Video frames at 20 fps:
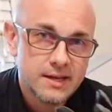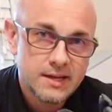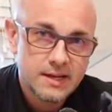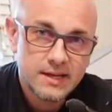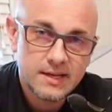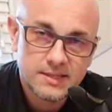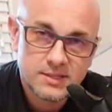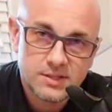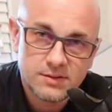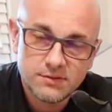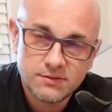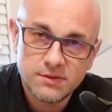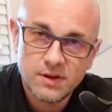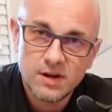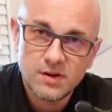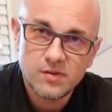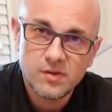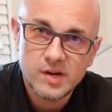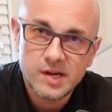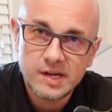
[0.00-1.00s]
It's a
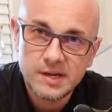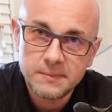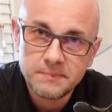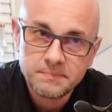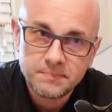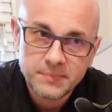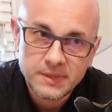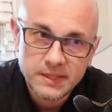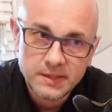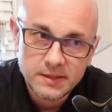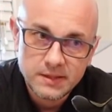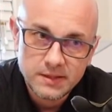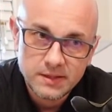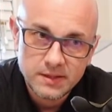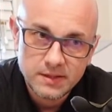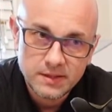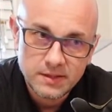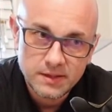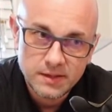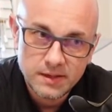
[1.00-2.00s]
very
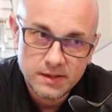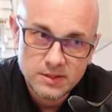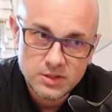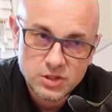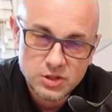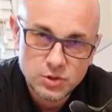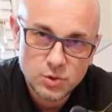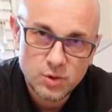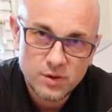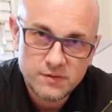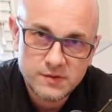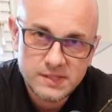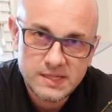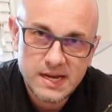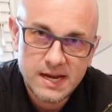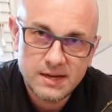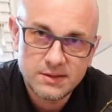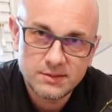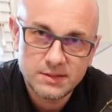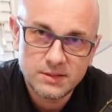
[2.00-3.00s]
soft
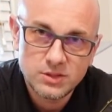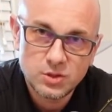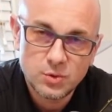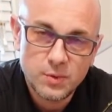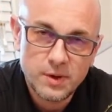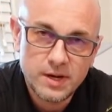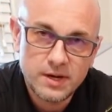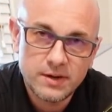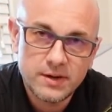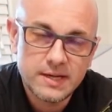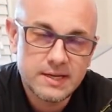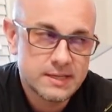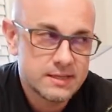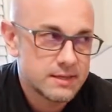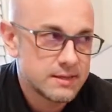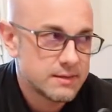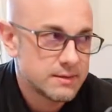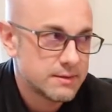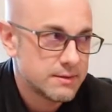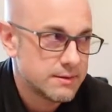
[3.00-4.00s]
sounding tweeter.
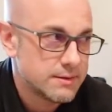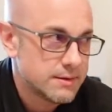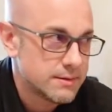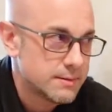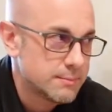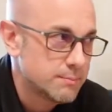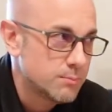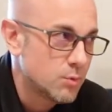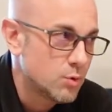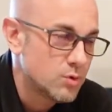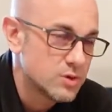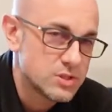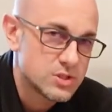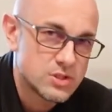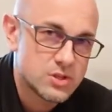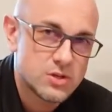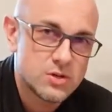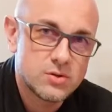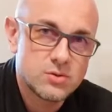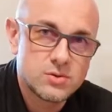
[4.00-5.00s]
It more
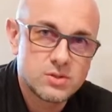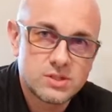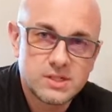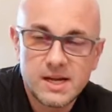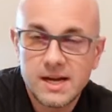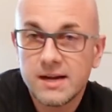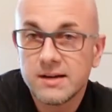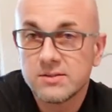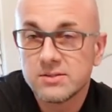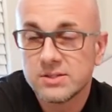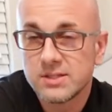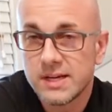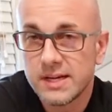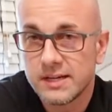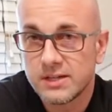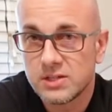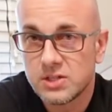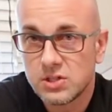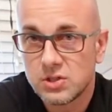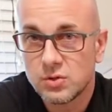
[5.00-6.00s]
so sounds
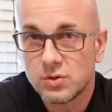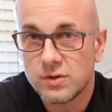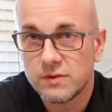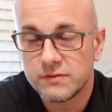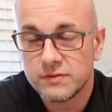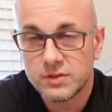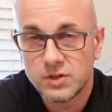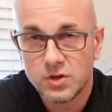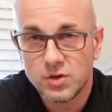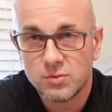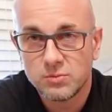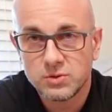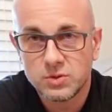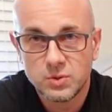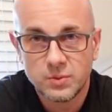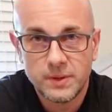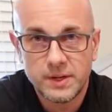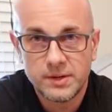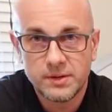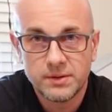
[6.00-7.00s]
like a soft dome
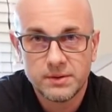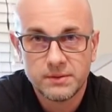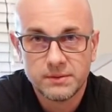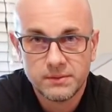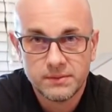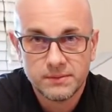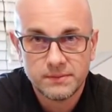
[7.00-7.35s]
tweeter.